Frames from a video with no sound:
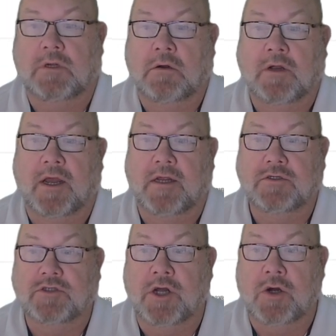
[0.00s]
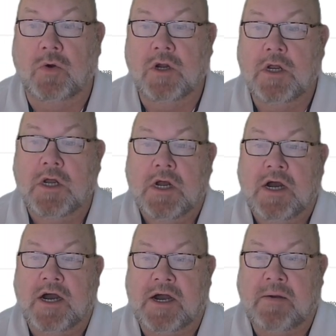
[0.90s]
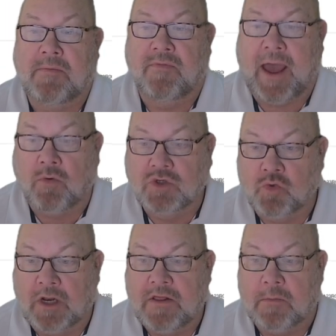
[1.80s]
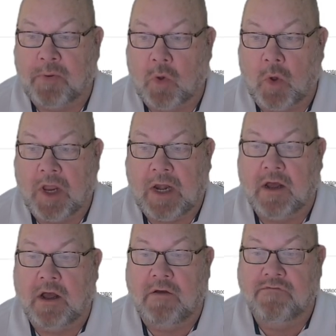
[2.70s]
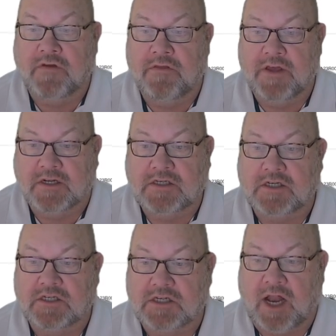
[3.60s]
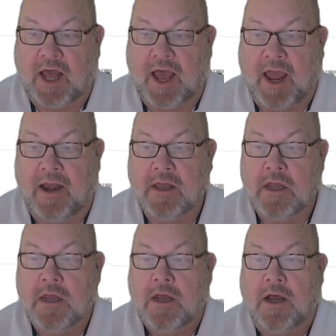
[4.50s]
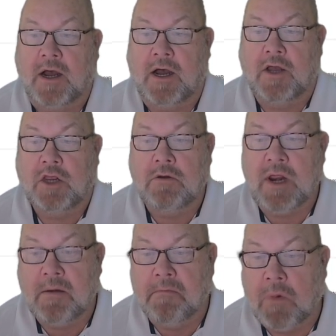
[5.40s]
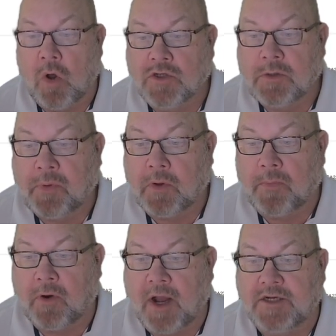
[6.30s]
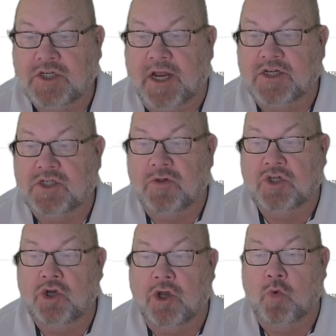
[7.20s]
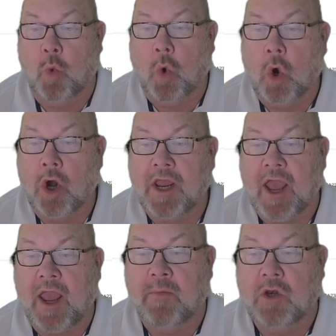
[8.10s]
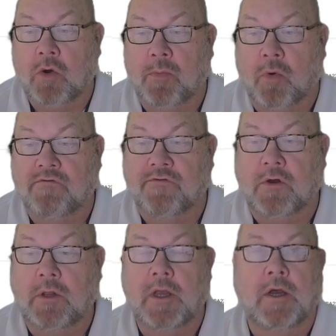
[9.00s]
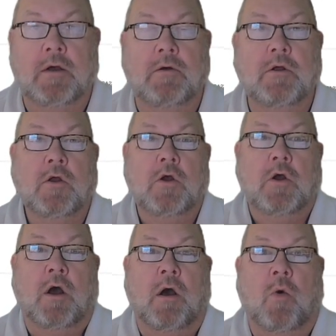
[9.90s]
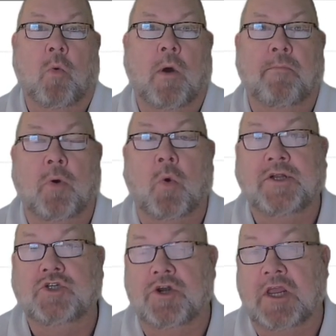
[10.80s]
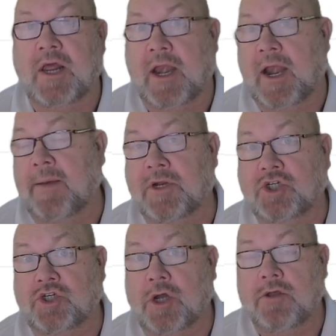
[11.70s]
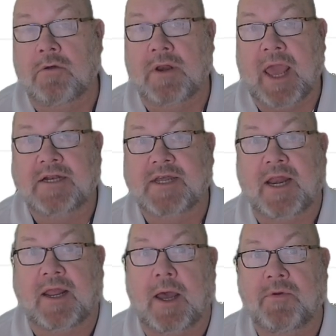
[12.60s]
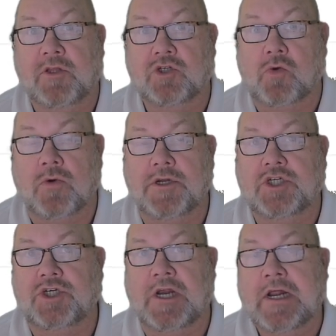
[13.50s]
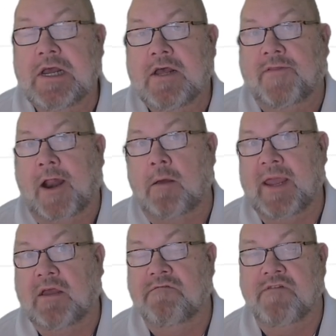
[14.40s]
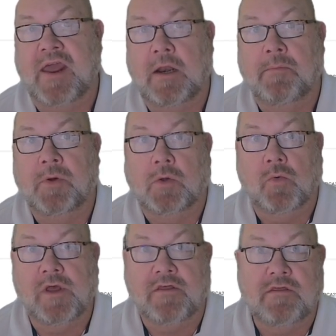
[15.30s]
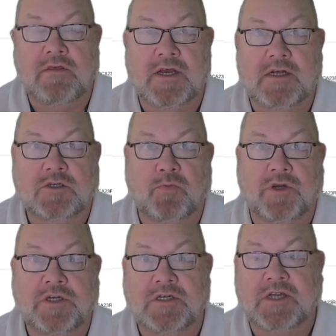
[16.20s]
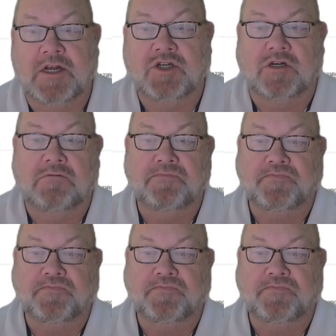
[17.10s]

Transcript: Okay, so that was really the point of this slide. You need multiple projects so that you can war game in your portfolio what points you're getting. I'm going to show you an annotated copy of the scoring sheet that I'll make available with this presentation.